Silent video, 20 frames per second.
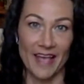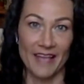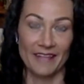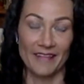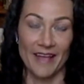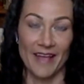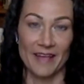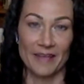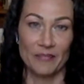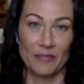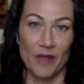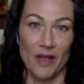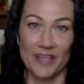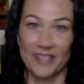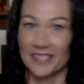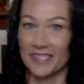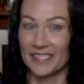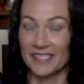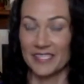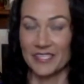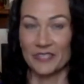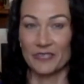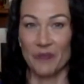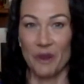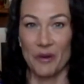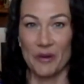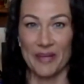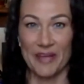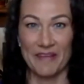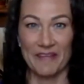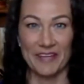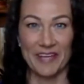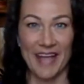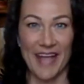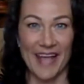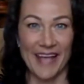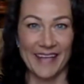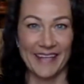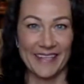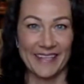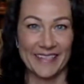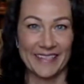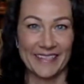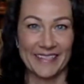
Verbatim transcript: and that prize list is growing every day.